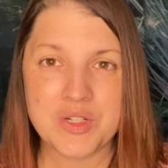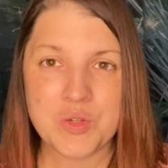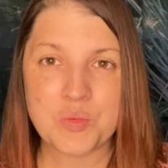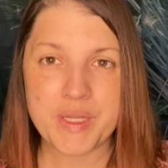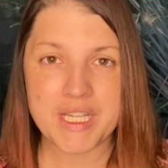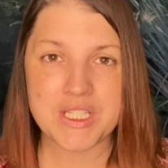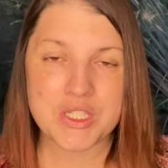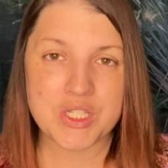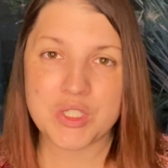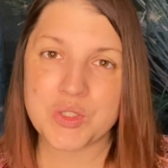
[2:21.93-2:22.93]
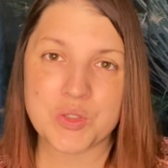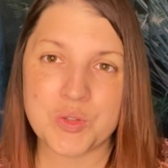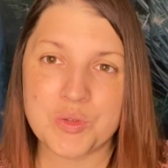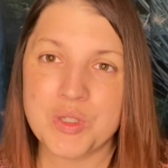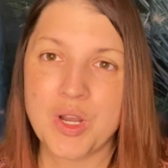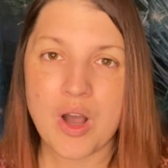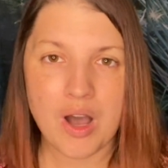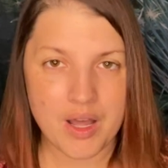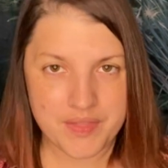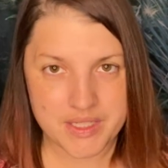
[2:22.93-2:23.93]
we can do
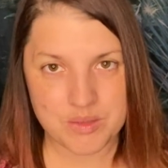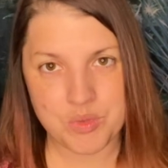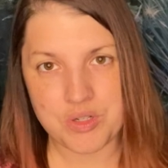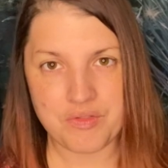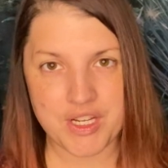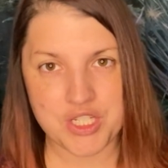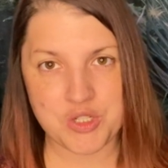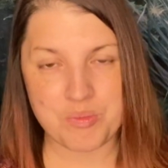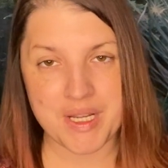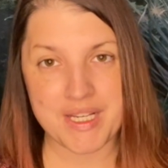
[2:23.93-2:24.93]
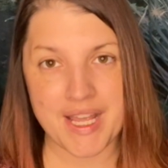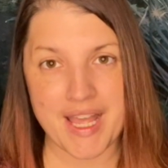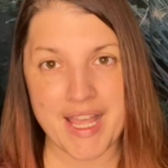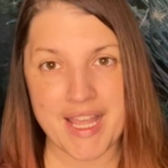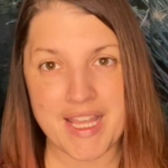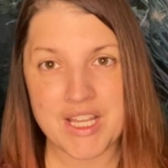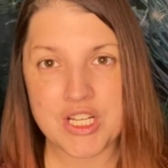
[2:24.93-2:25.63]
on this Motivational Monday